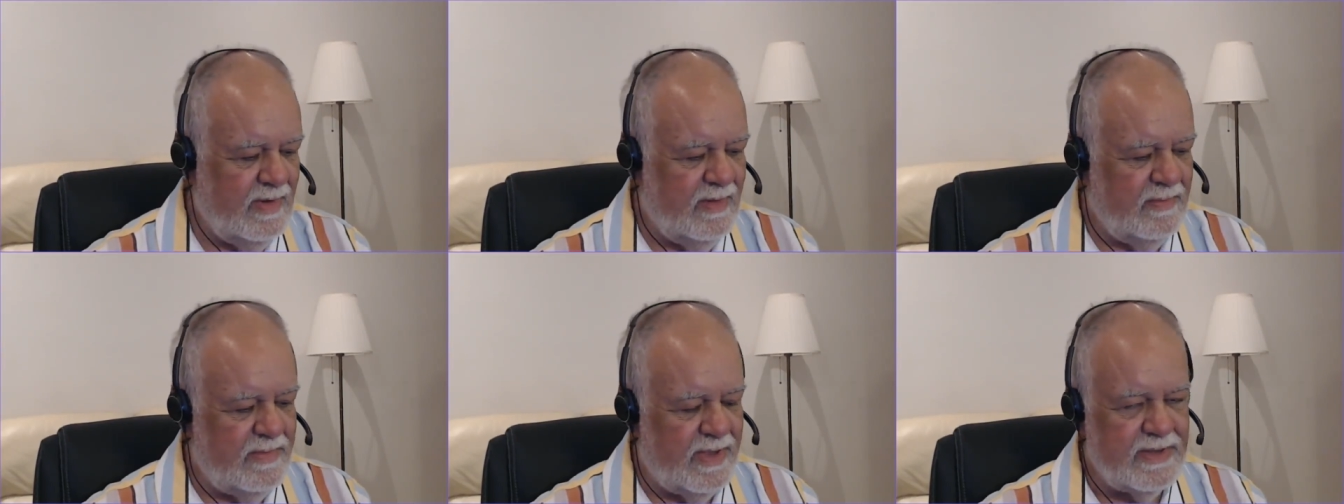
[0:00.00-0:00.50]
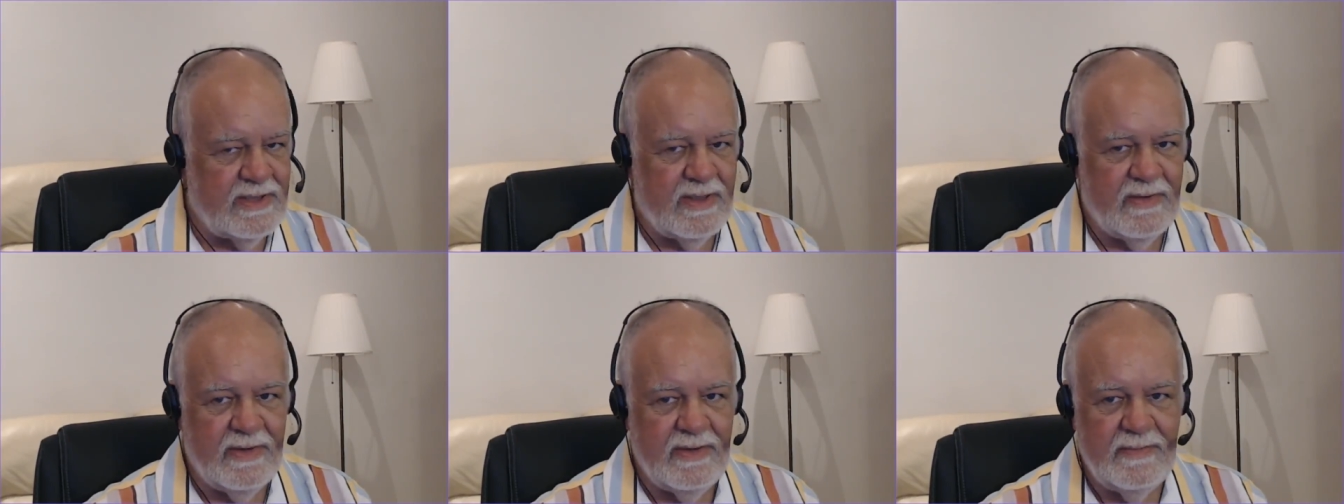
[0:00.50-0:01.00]

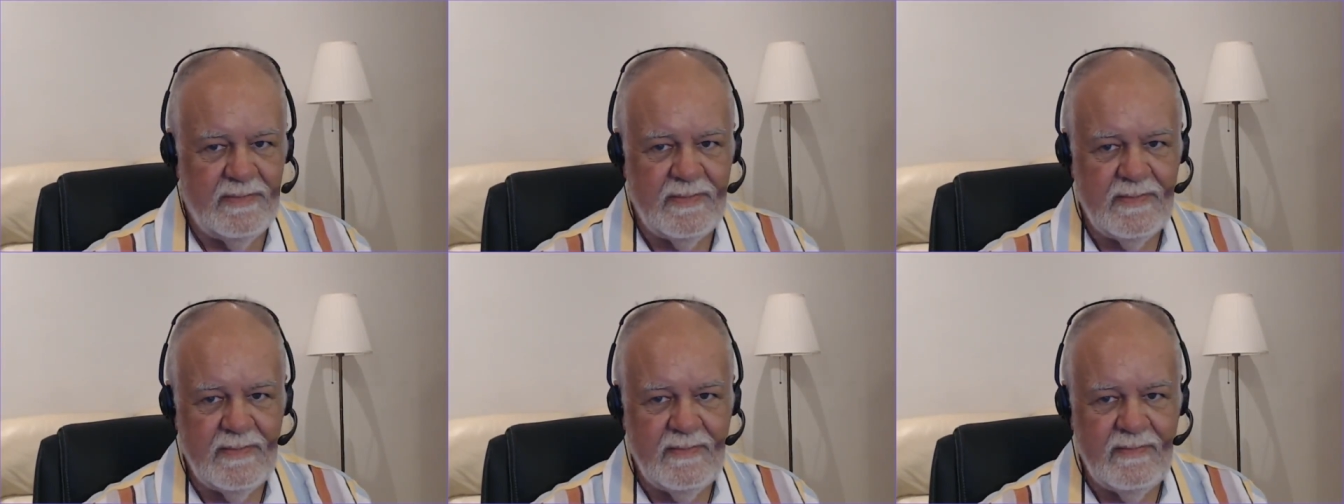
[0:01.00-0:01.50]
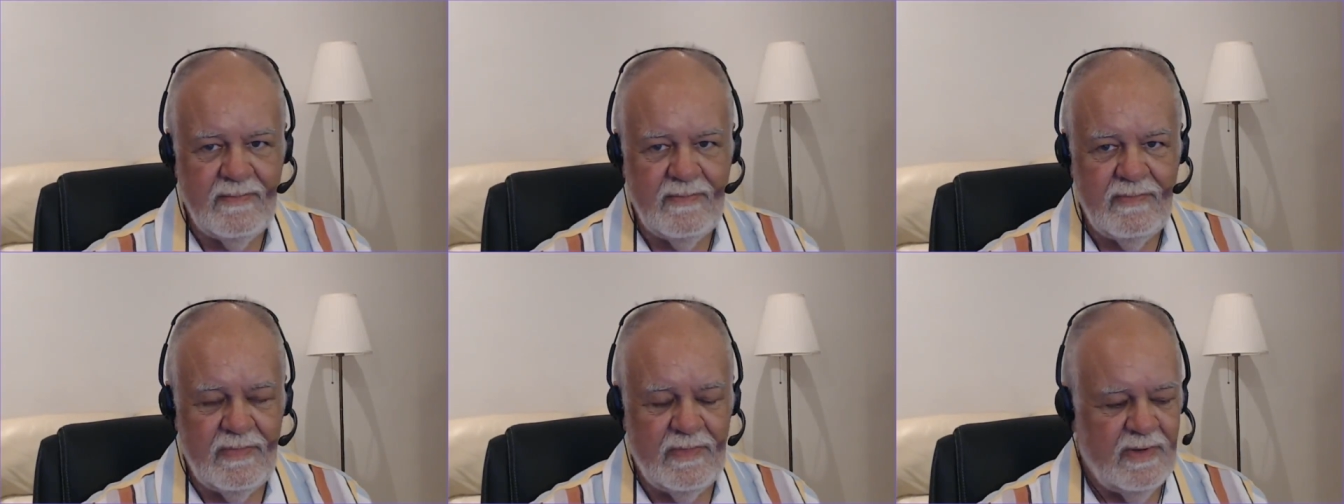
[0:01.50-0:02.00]
Pessoa,
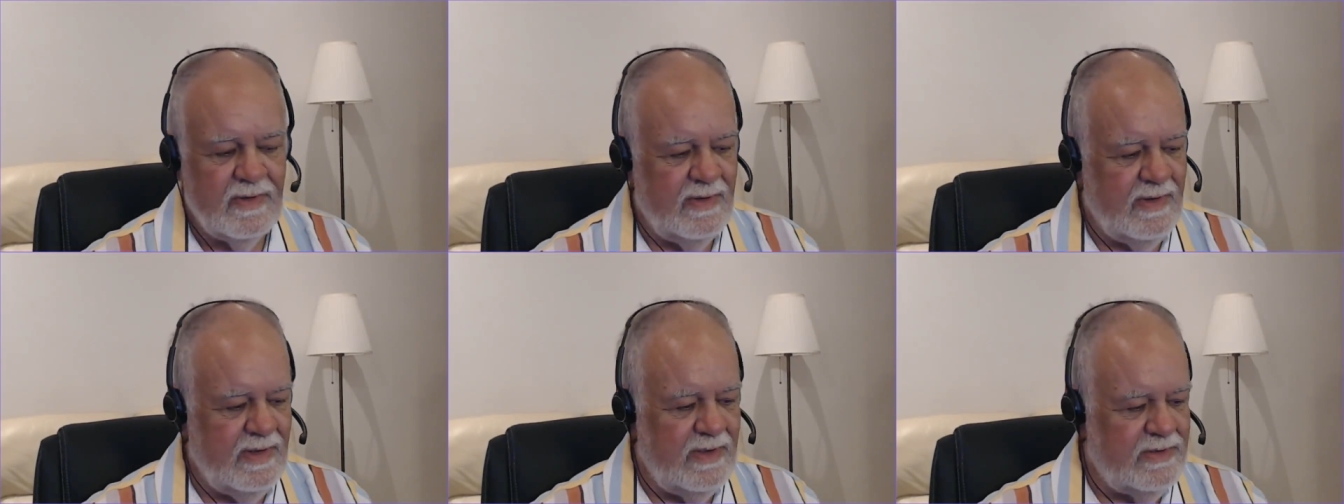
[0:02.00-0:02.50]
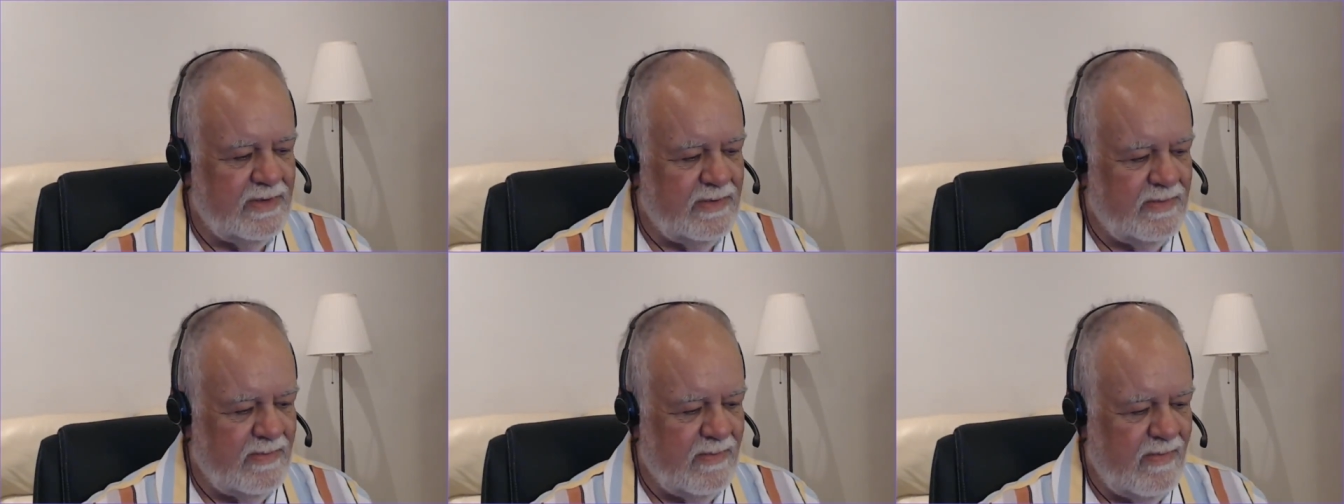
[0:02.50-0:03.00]
Nietzsche.
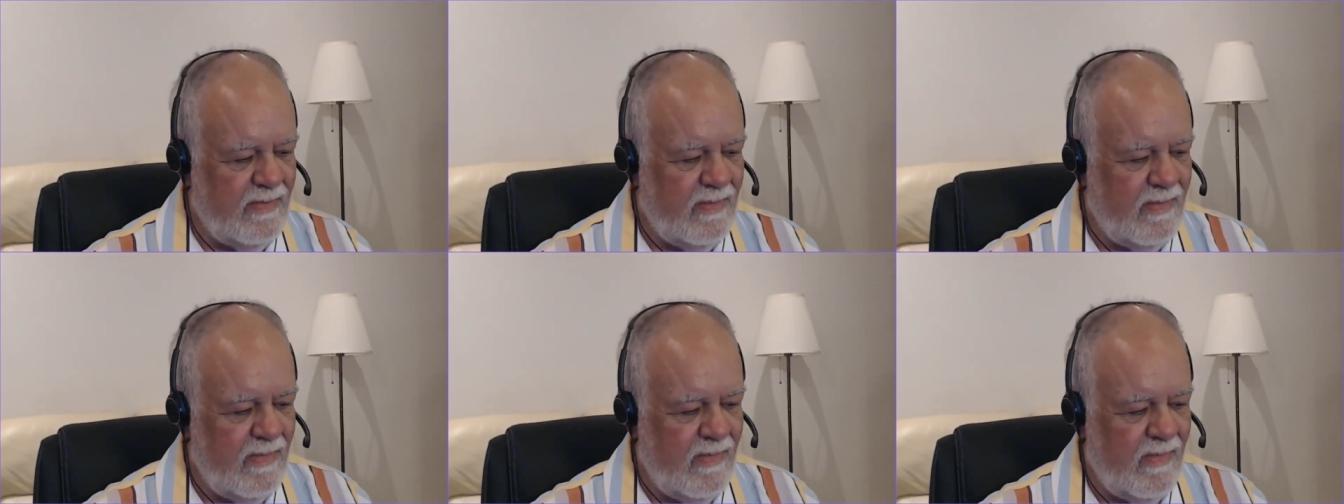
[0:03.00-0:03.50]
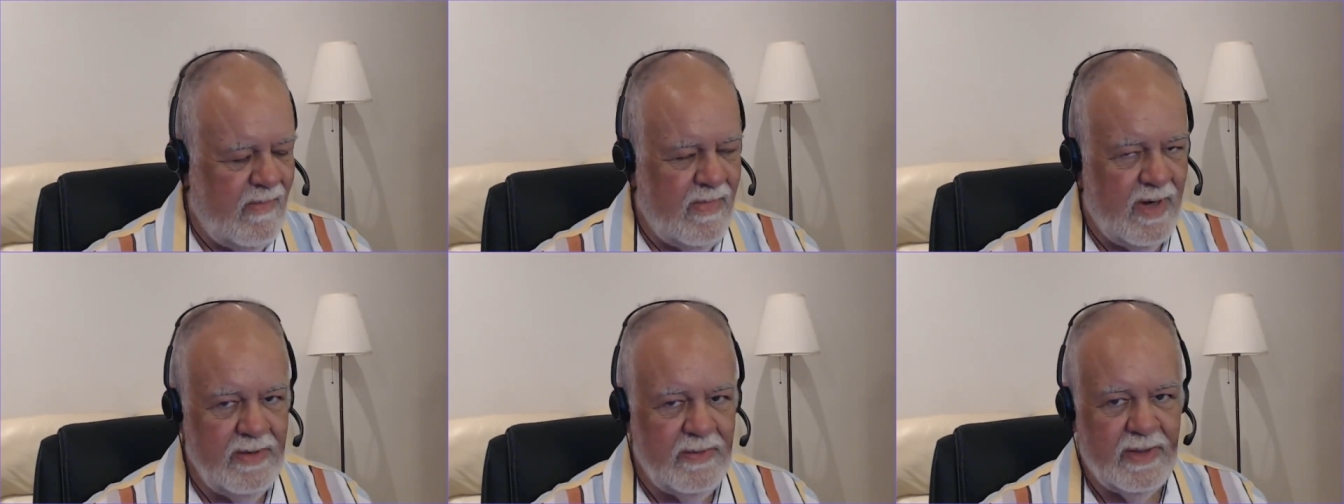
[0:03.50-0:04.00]

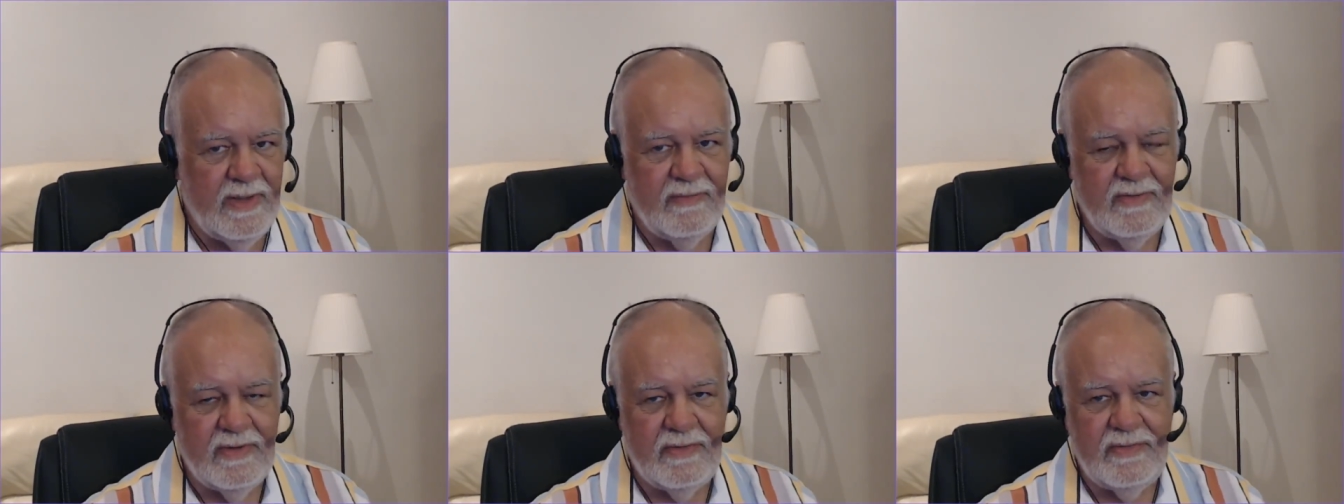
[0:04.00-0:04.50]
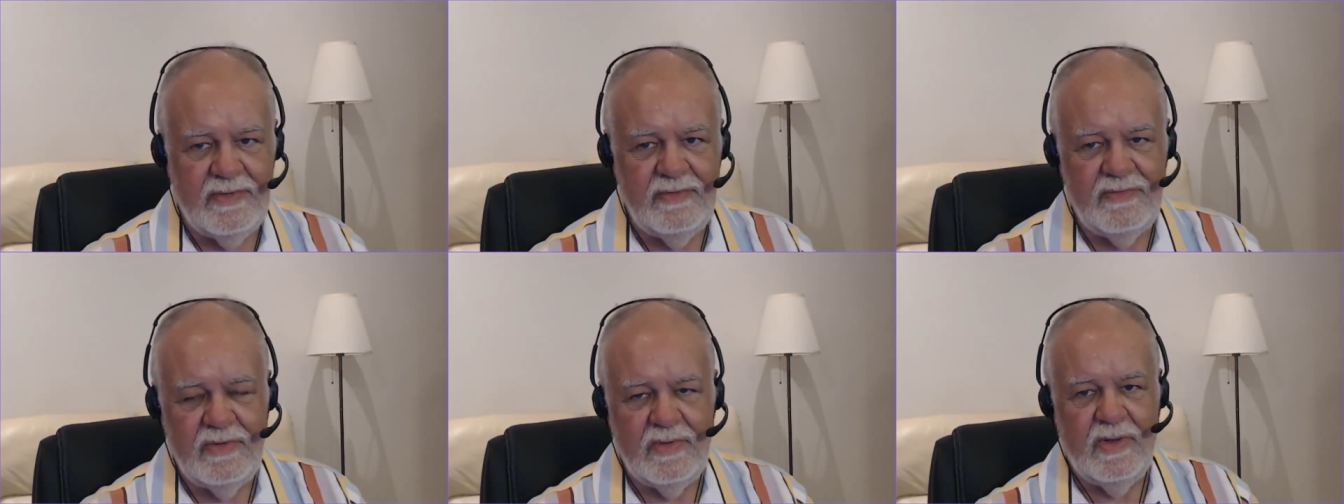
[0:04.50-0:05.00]
Anyway, I've got 3 or
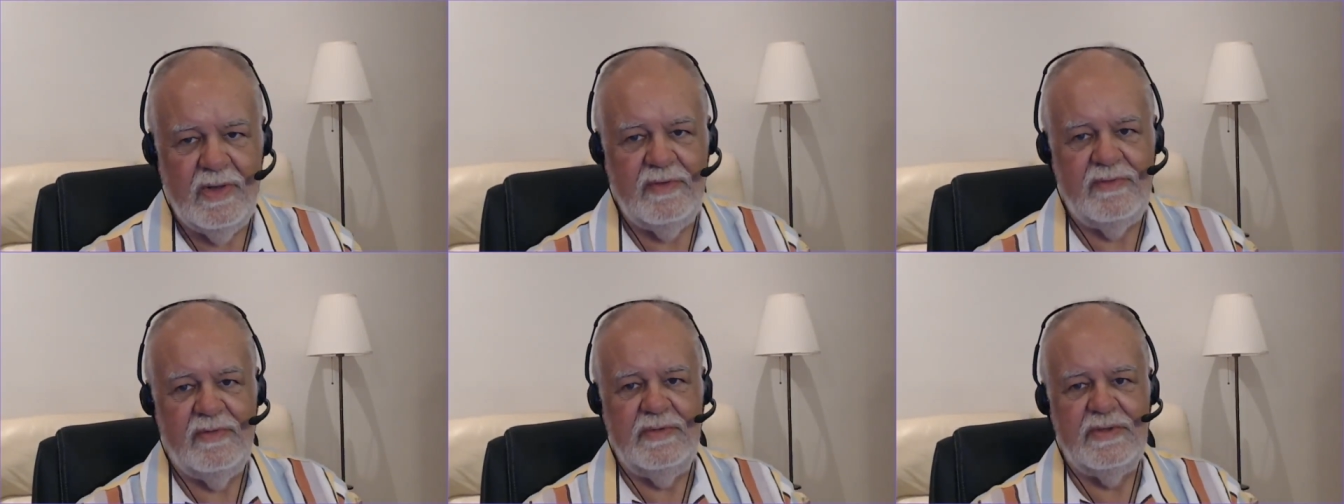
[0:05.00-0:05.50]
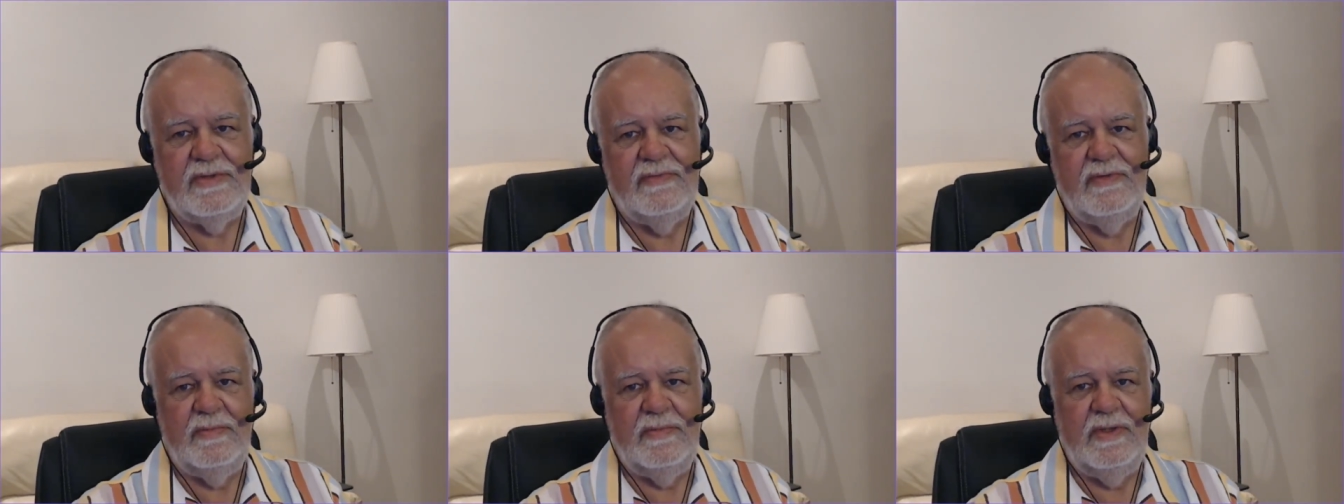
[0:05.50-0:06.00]
4 quotes from just a
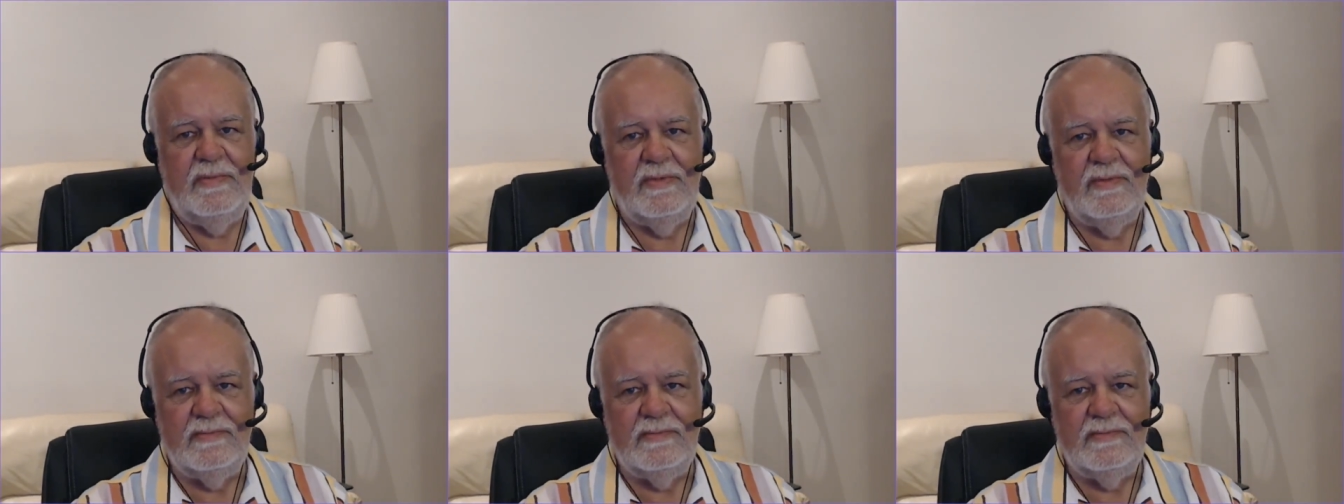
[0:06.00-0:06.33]
few people.